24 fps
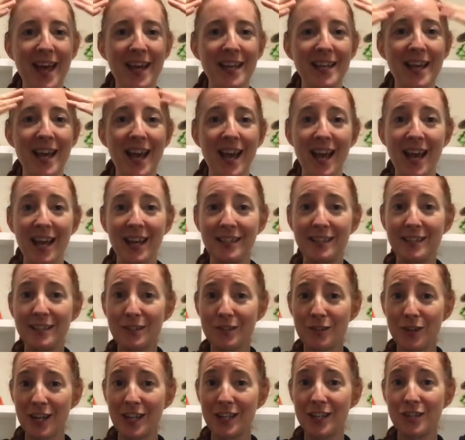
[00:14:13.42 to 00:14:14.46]
head,
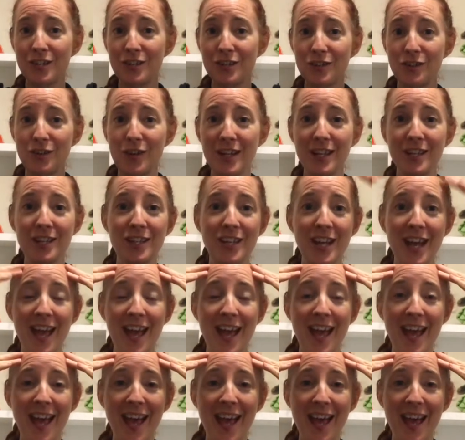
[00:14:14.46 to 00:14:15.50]
stretch, stretch,
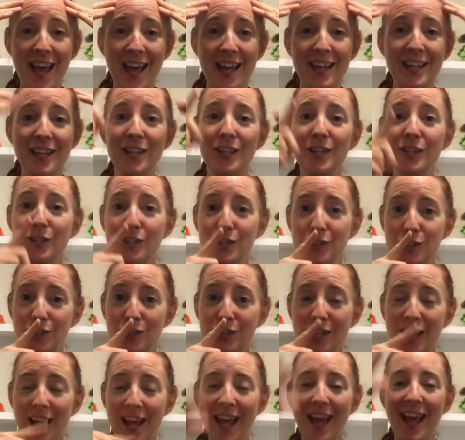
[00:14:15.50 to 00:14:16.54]
head.
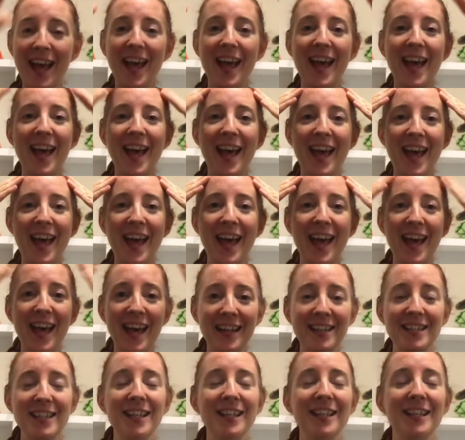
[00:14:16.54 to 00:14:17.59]

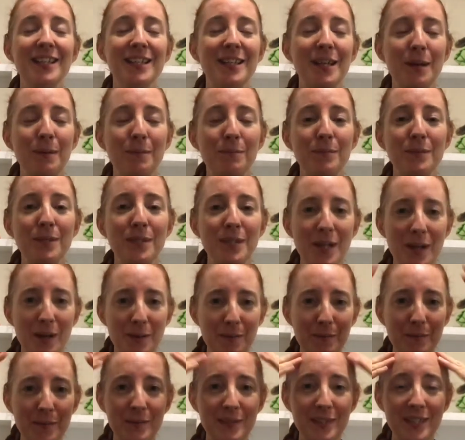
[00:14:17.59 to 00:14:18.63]
Head, tum
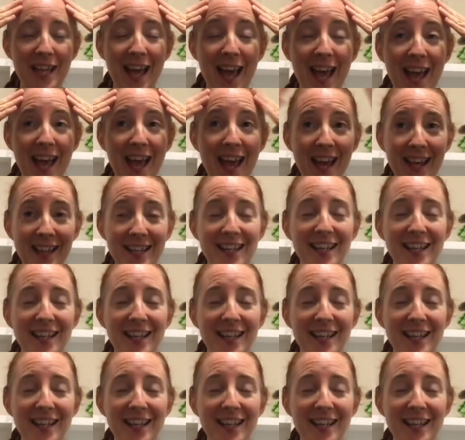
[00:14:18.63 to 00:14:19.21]
tum, head,